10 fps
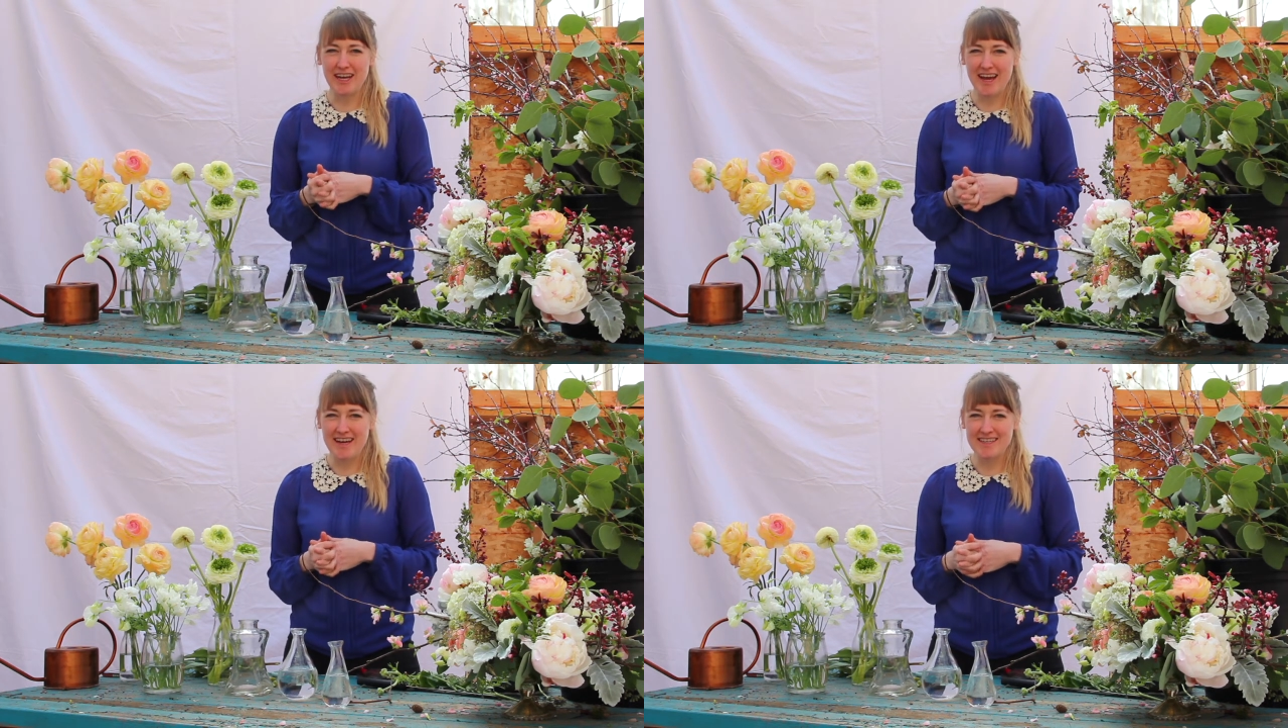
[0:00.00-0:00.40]

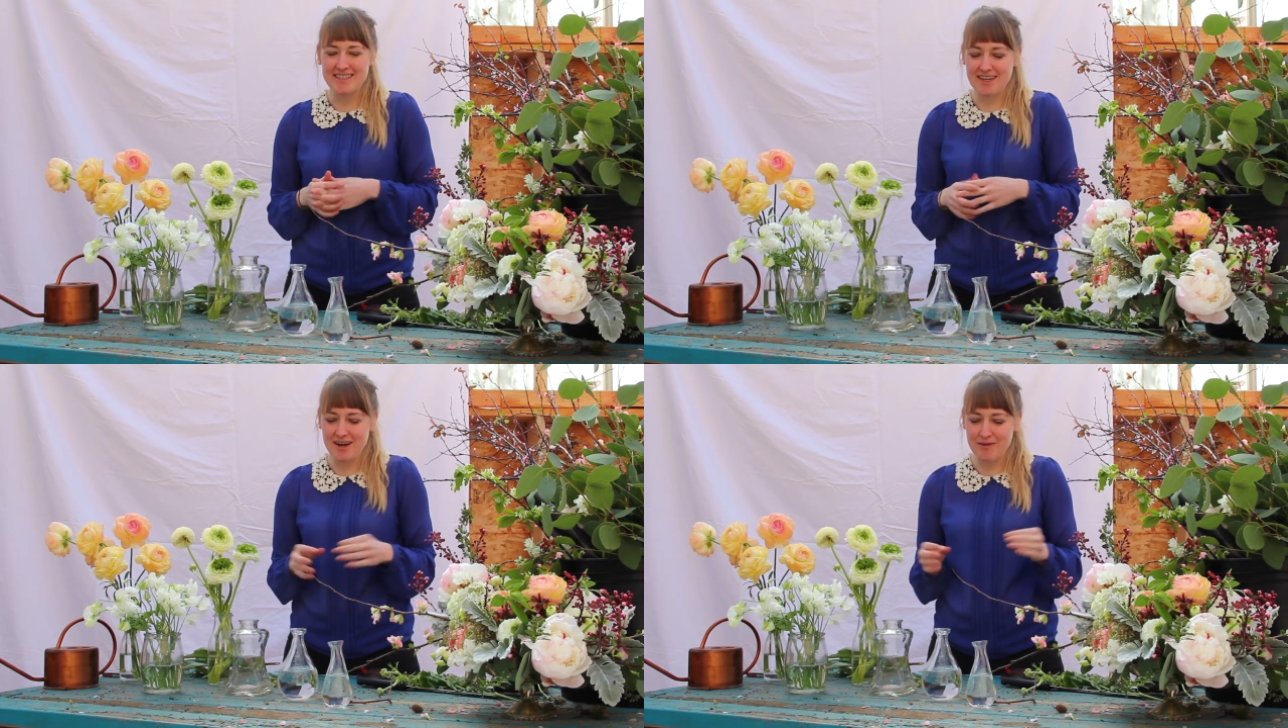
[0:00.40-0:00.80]

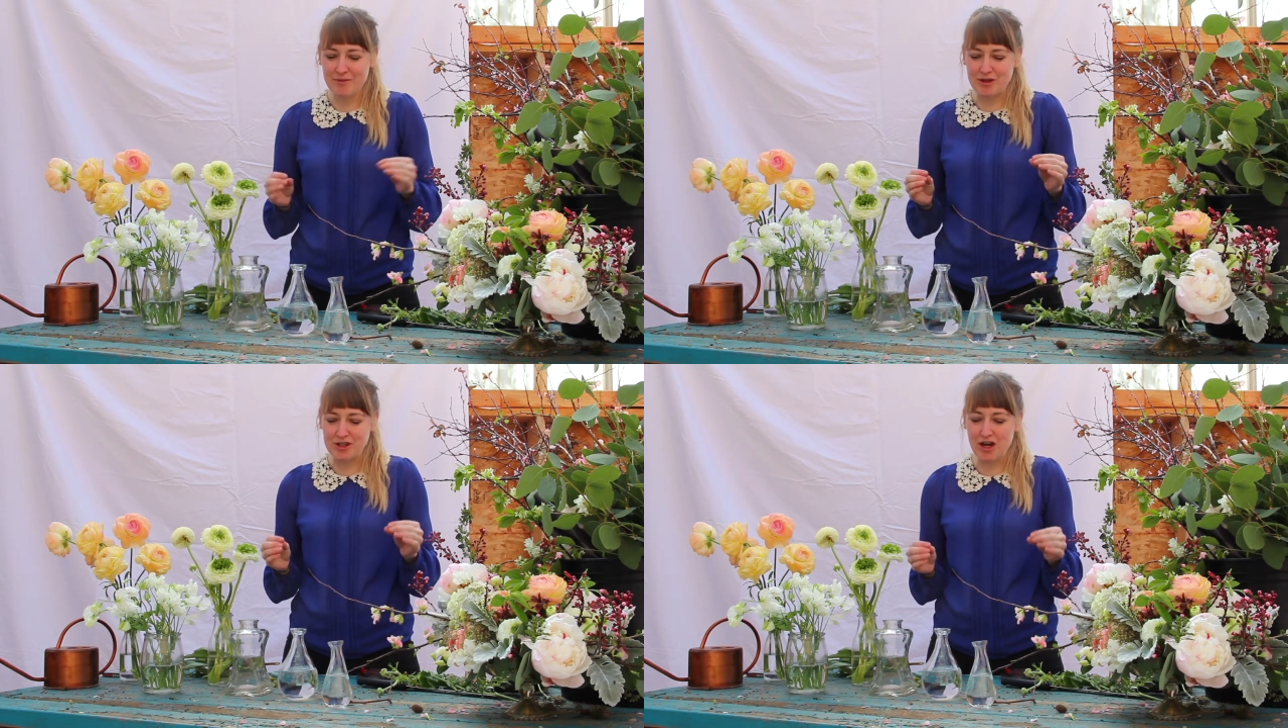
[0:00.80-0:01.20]
And um,
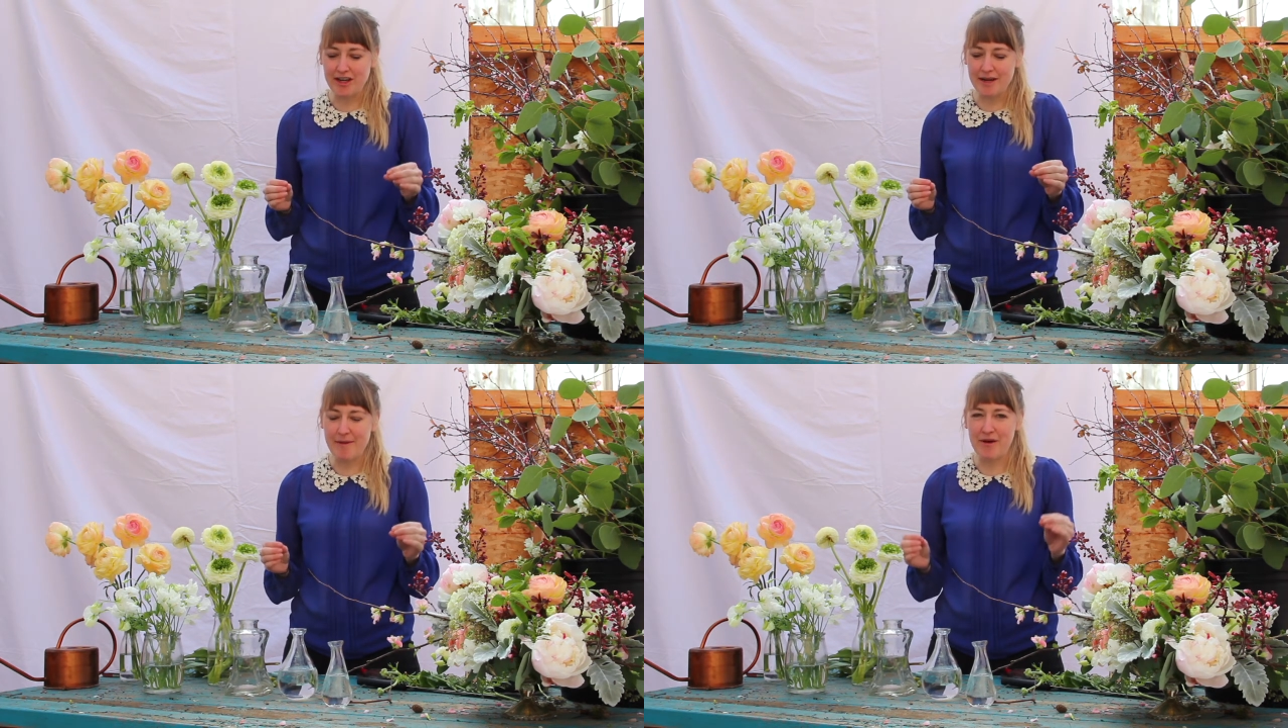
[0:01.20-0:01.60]
we're
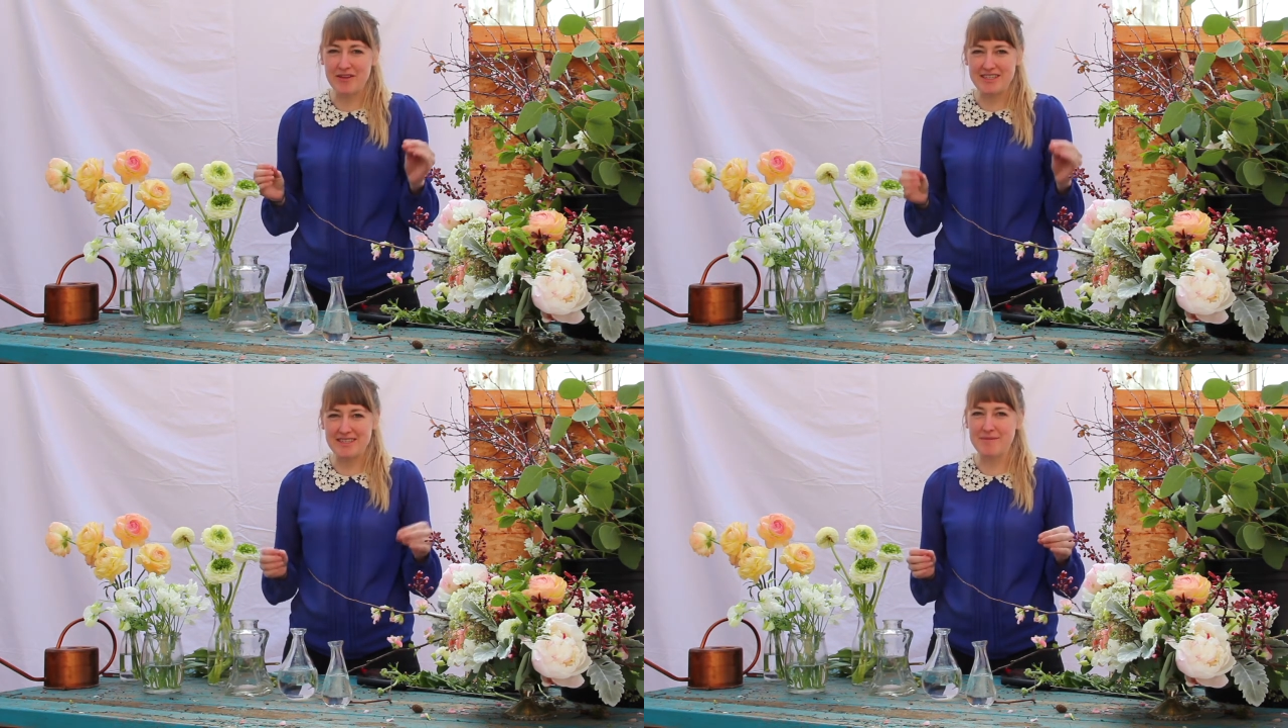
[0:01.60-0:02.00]
talking about
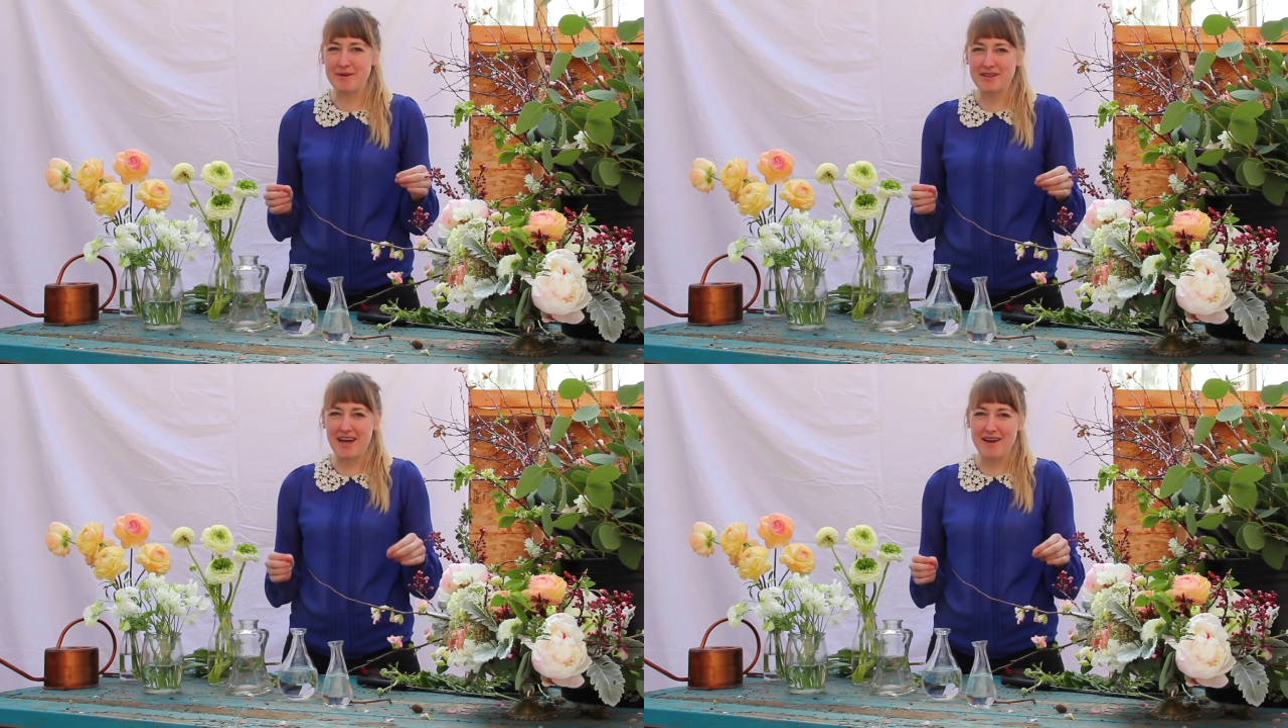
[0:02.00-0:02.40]
the
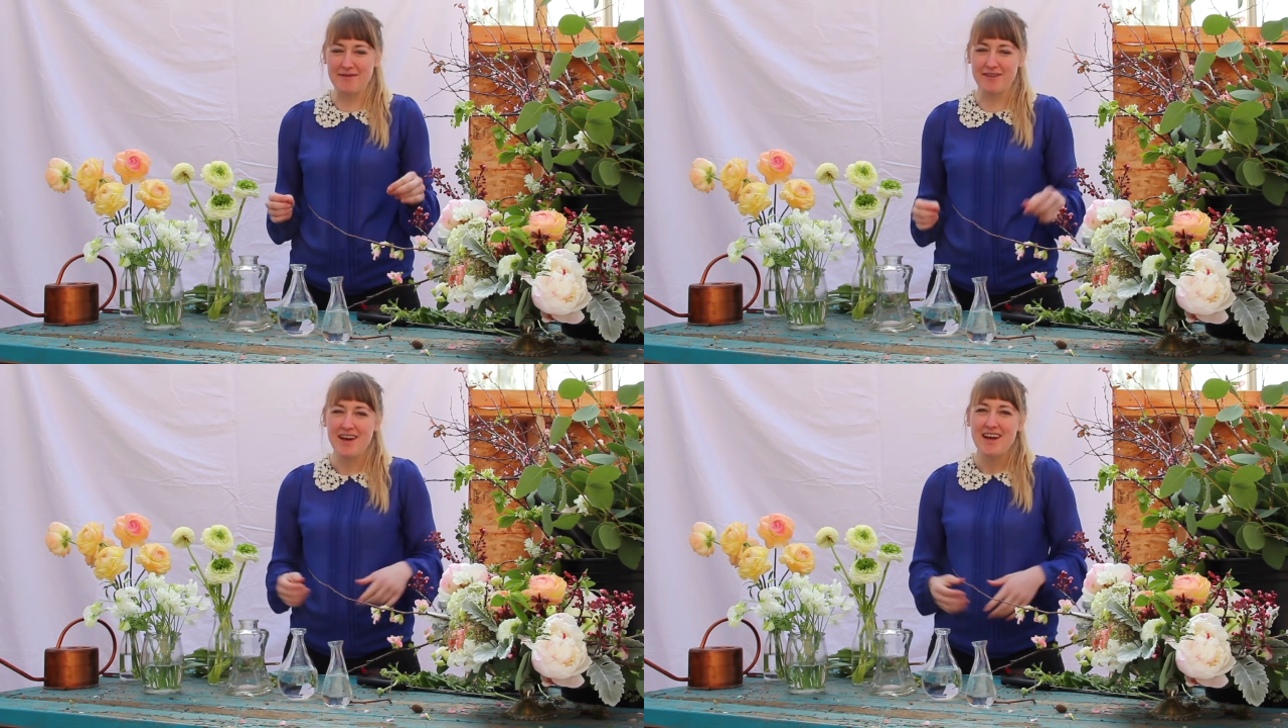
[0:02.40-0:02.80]
simple life.